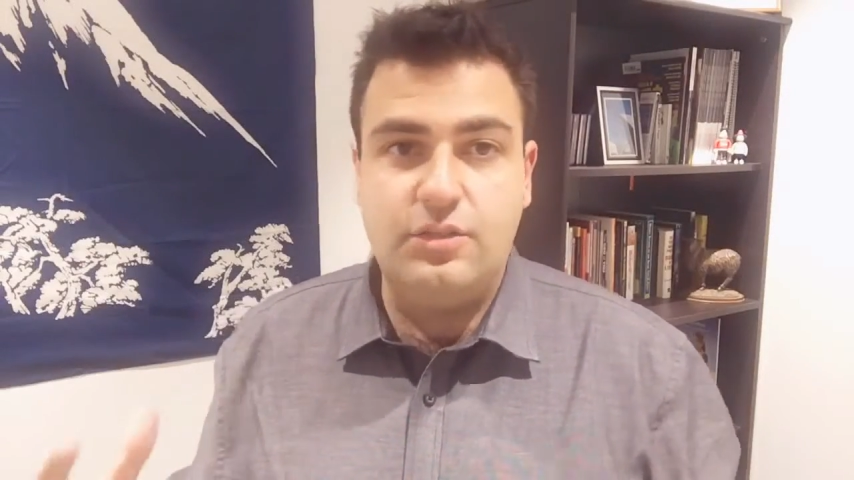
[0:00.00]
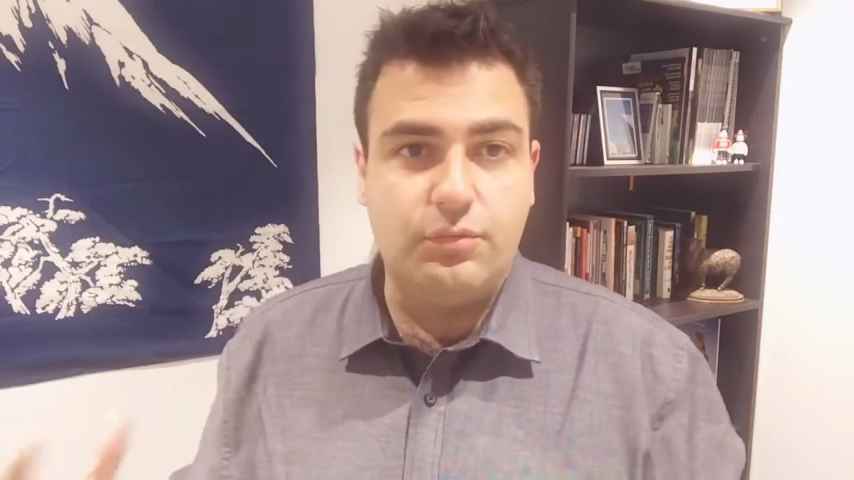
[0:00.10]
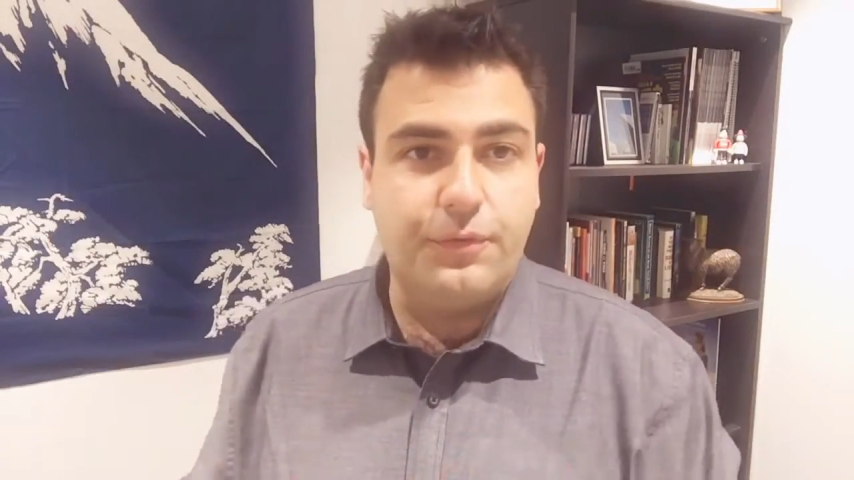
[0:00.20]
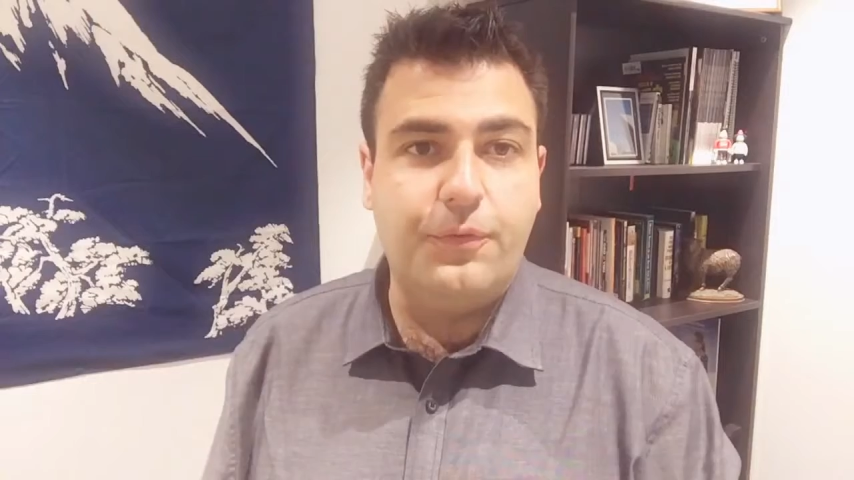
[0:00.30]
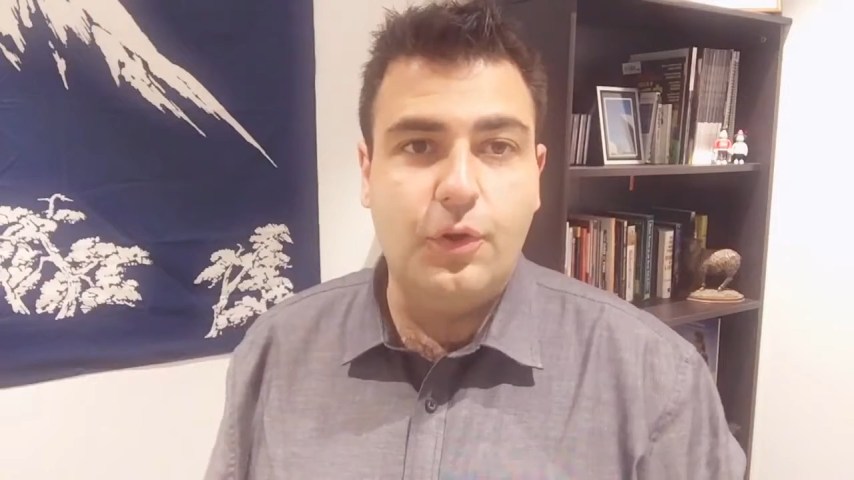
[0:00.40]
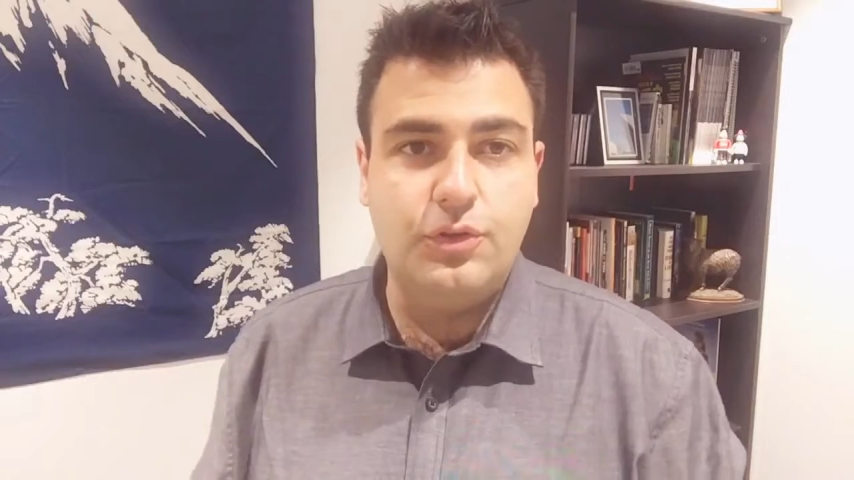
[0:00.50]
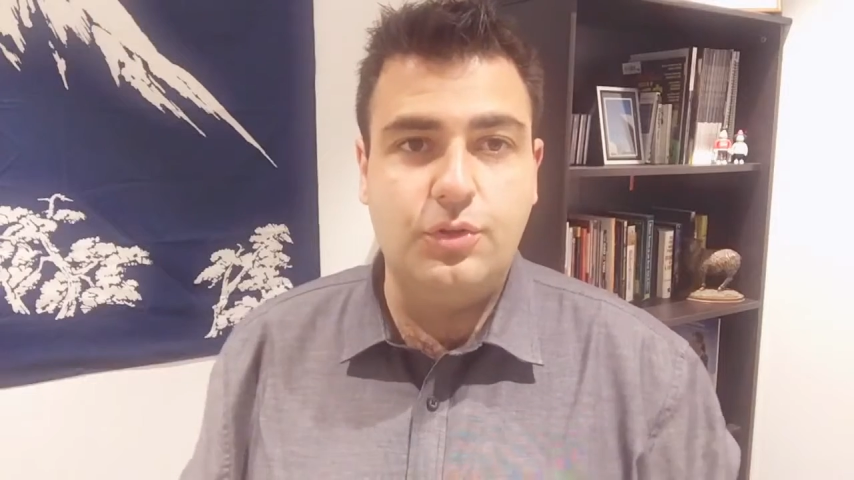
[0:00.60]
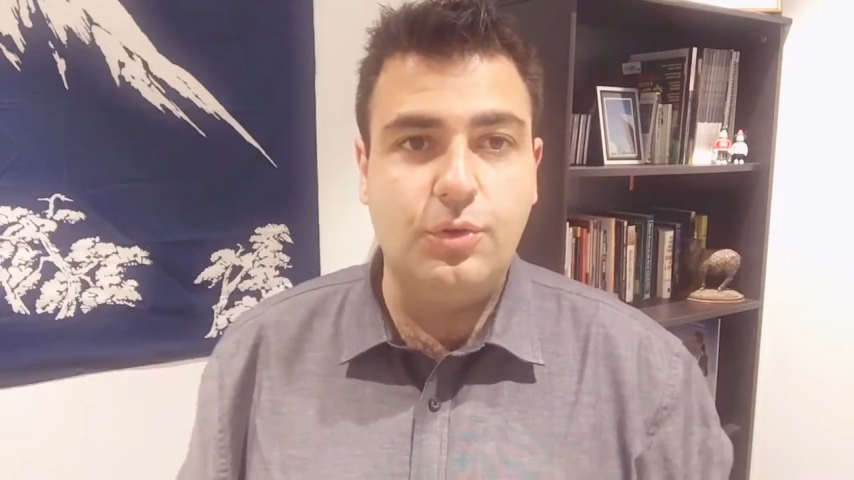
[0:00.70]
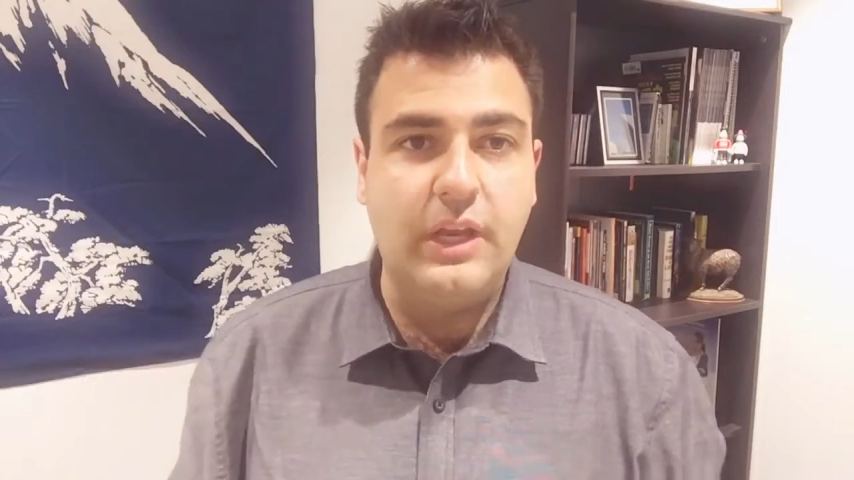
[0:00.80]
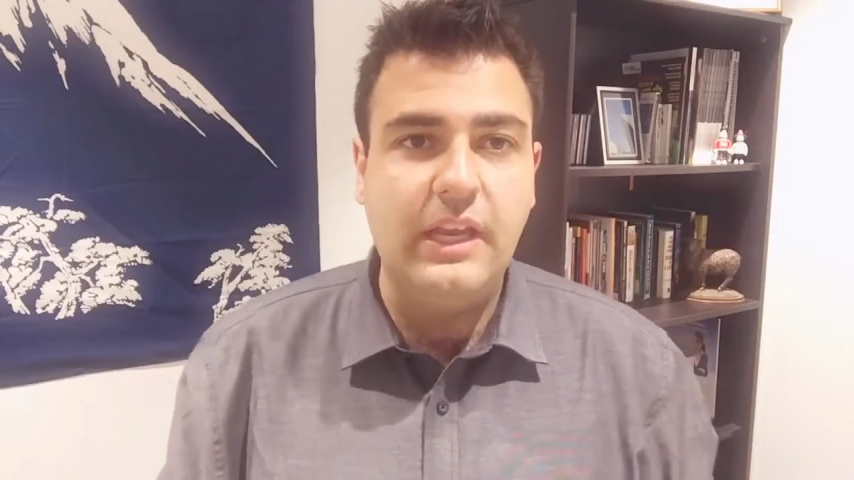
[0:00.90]
to refer
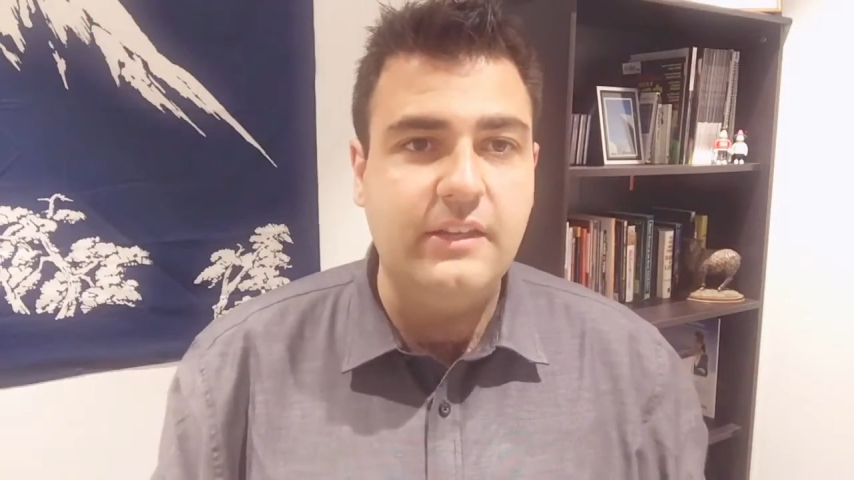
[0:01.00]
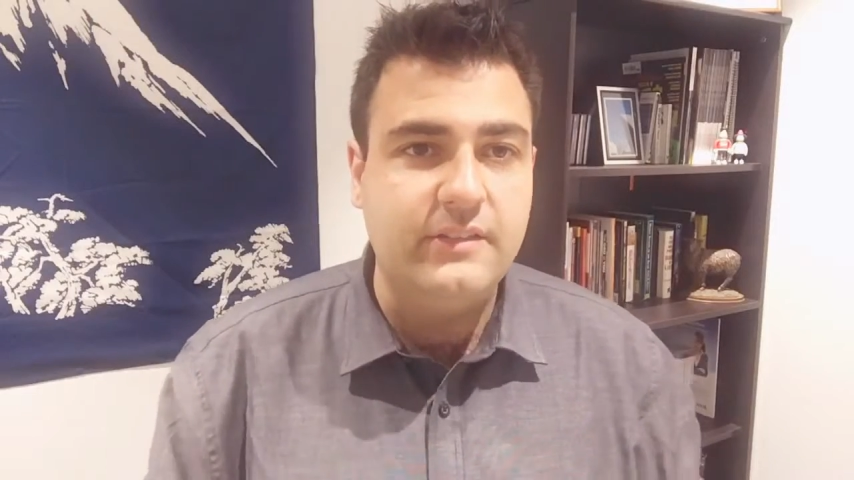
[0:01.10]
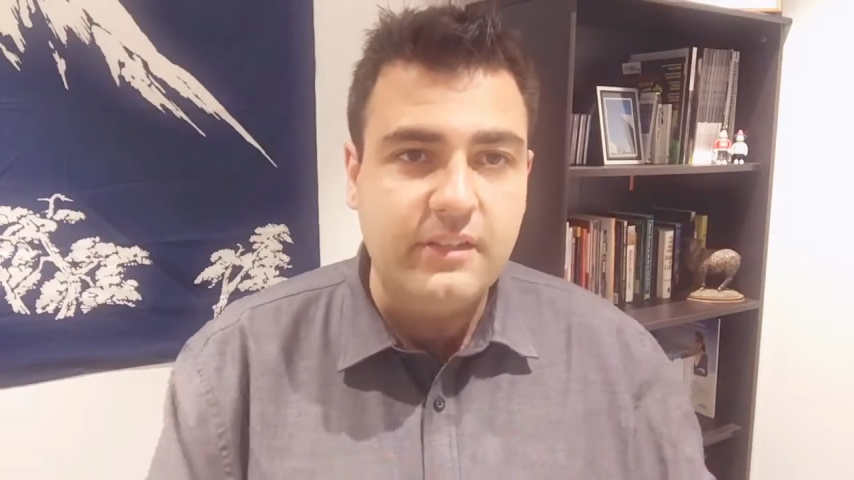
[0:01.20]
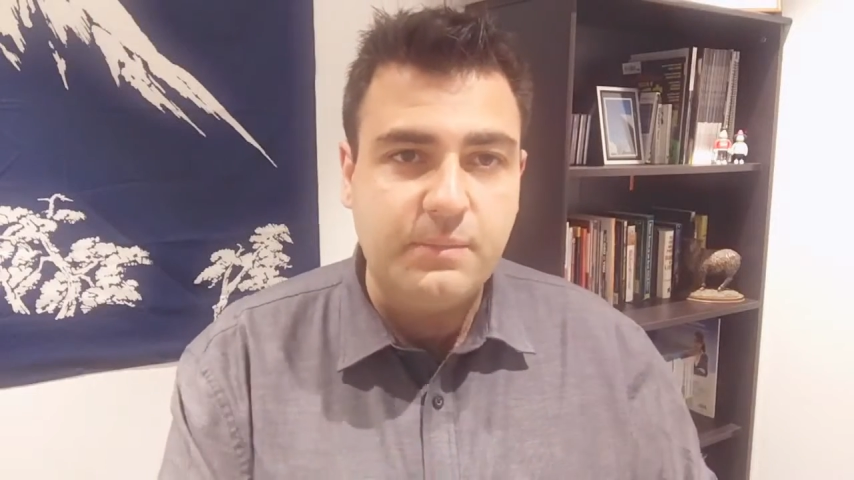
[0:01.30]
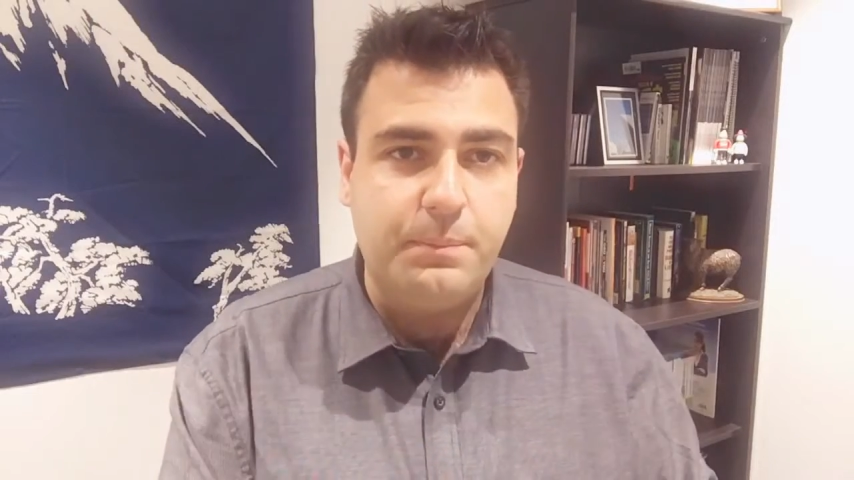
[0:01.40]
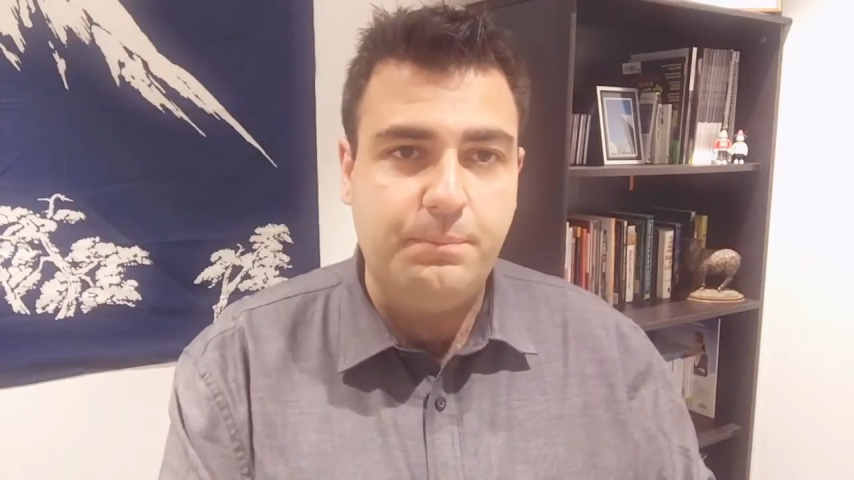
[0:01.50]
to, is this